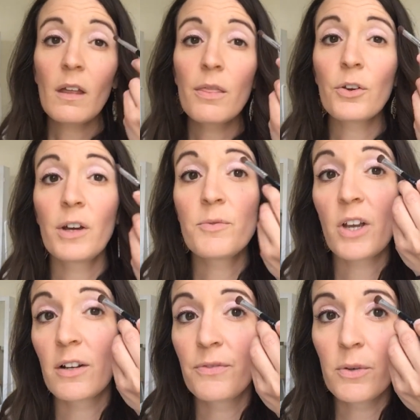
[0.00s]
the cream
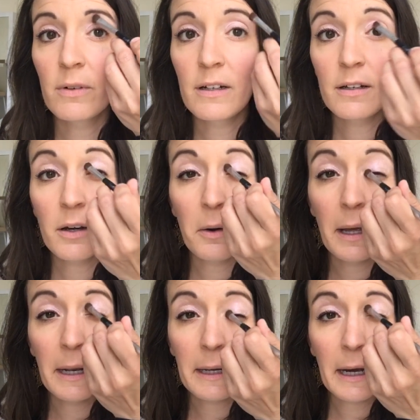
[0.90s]
shadow, if you wanted to go
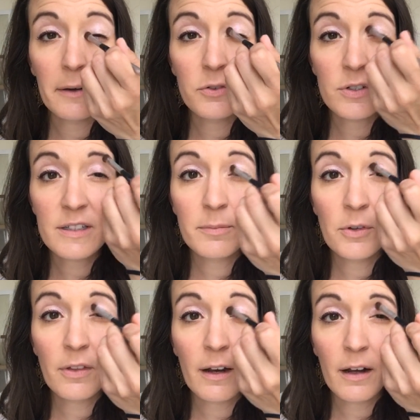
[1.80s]
in and kind of just
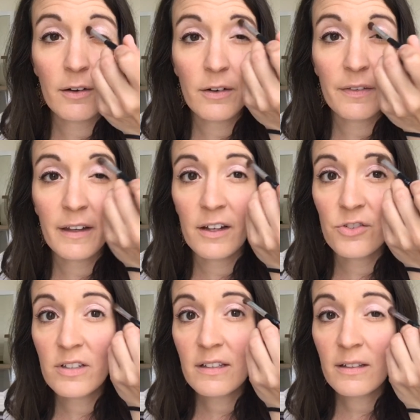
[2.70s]
smooth it out around the
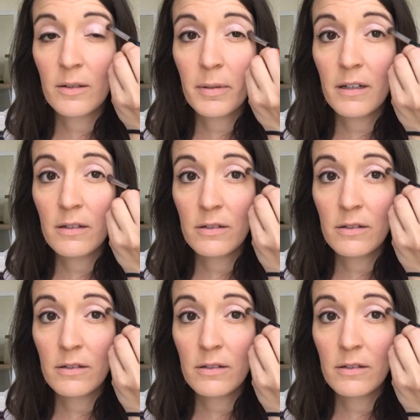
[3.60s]
edges a little bit,